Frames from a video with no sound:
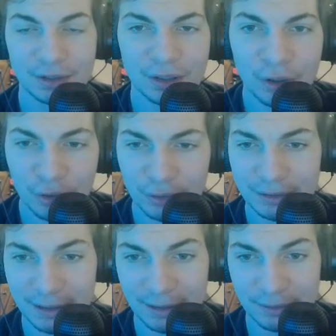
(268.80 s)
early
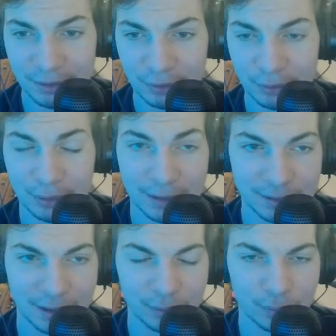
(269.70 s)
day two, late
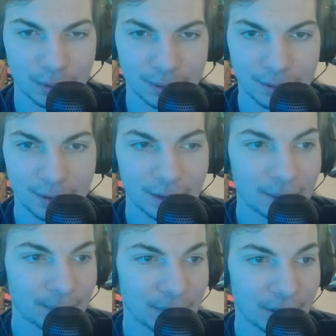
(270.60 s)
day one.
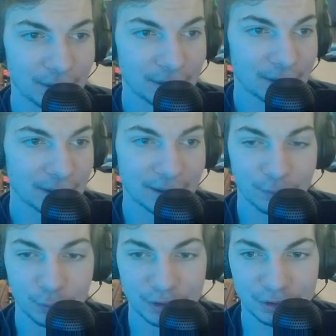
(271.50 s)
But Kevin
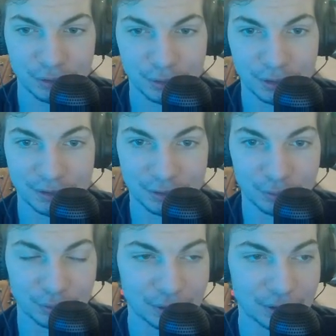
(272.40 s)
Winston Jr. is a
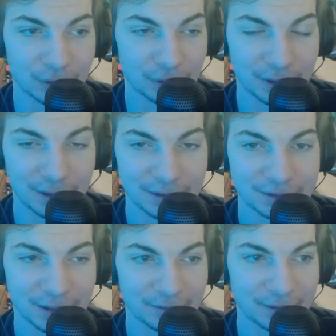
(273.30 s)
really hard-hitting
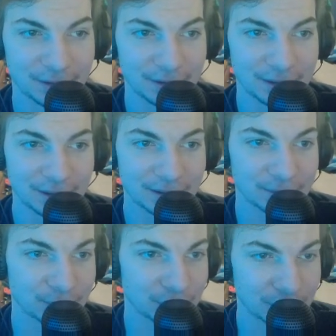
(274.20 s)
safety. He
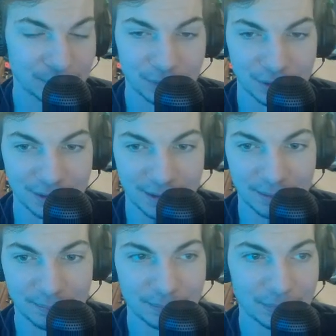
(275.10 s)
can really bring that,
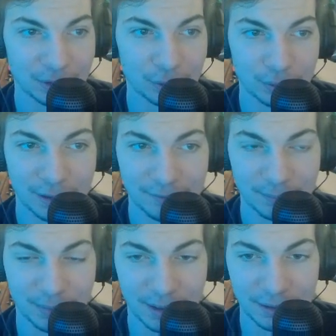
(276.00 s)
Kevin
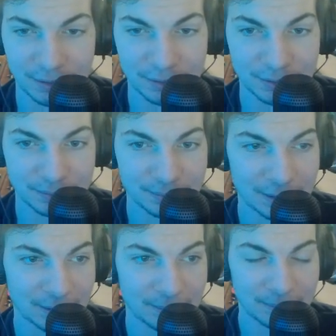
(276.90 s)
Byard
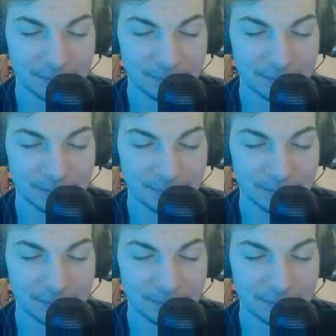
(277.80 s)
and